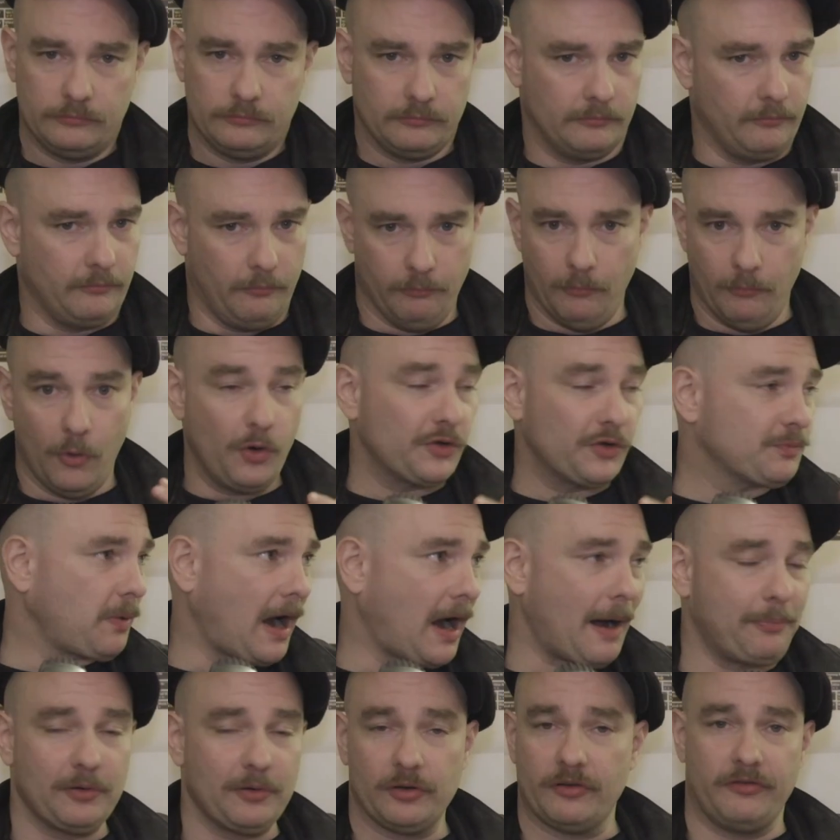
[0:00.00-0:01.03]
Most
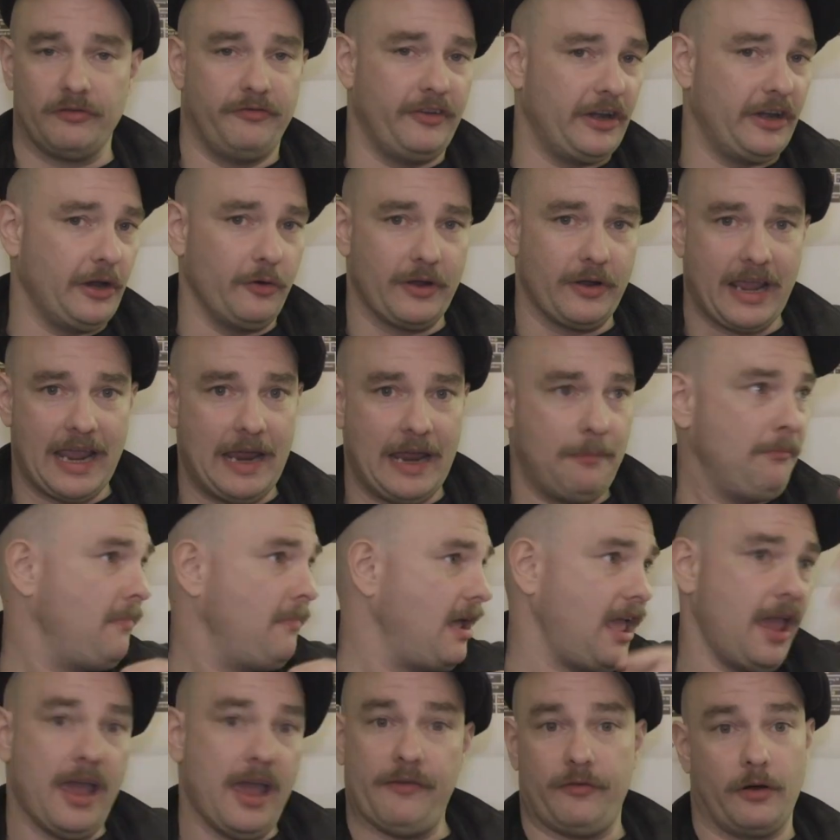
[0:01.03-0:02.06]
popular video game
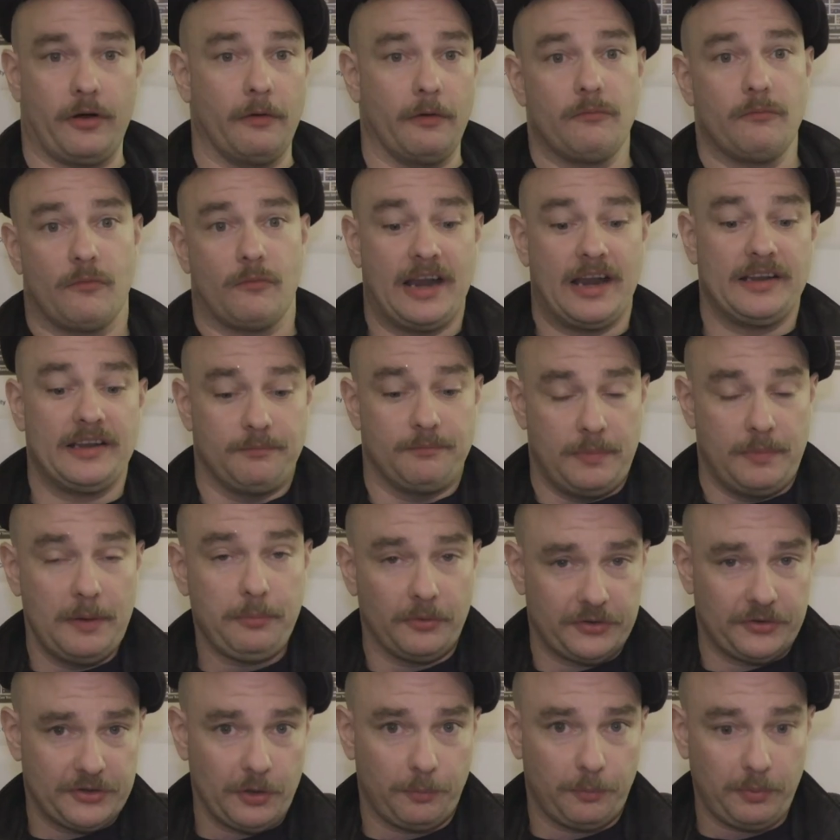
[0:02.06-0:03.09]
ever, right? People
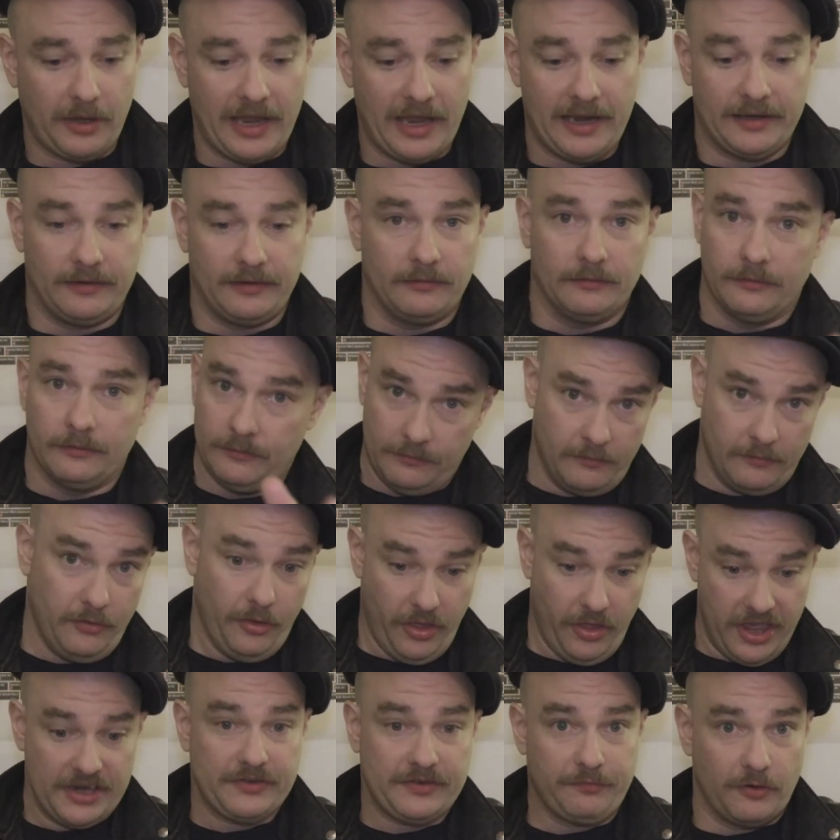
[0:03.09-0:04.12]
still playing
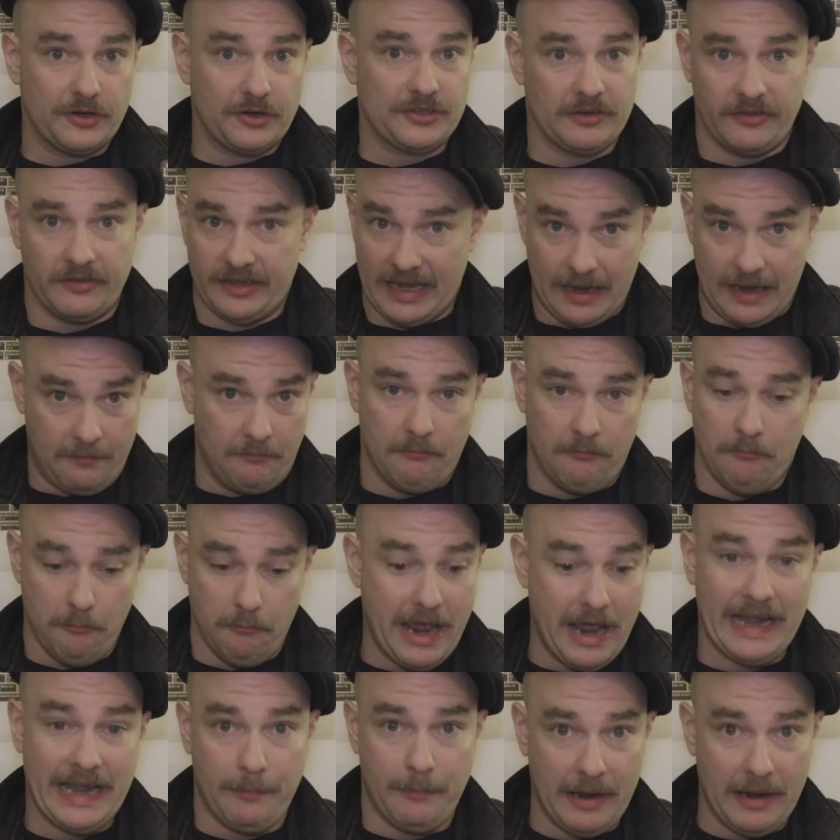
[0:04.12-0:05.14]
this version of the game,
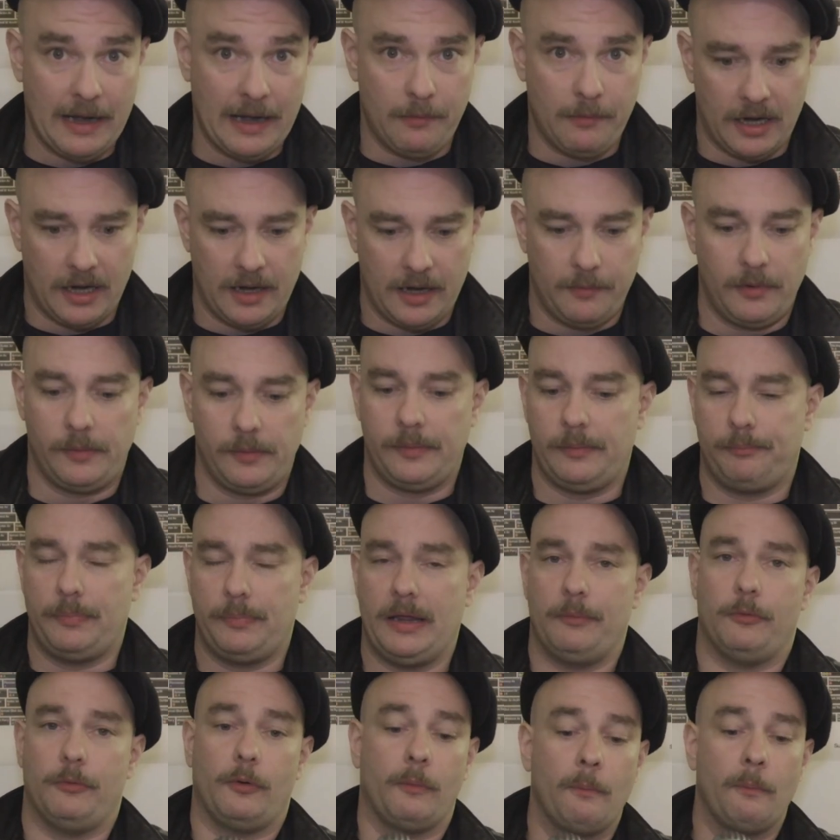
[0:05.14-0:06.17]
many, many, many, many
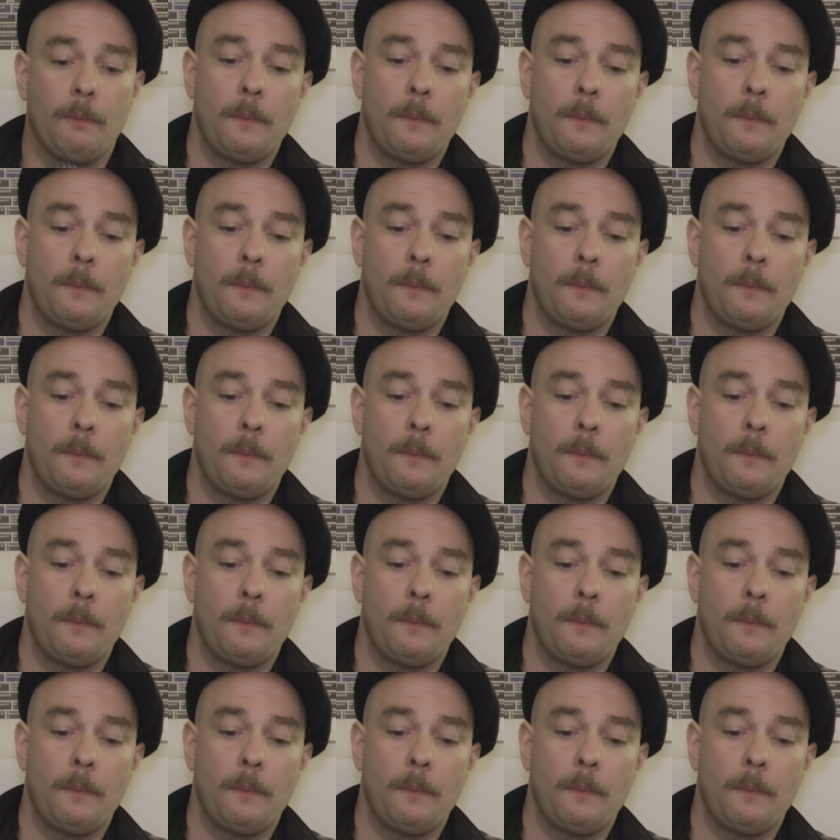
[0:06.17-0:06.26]
people.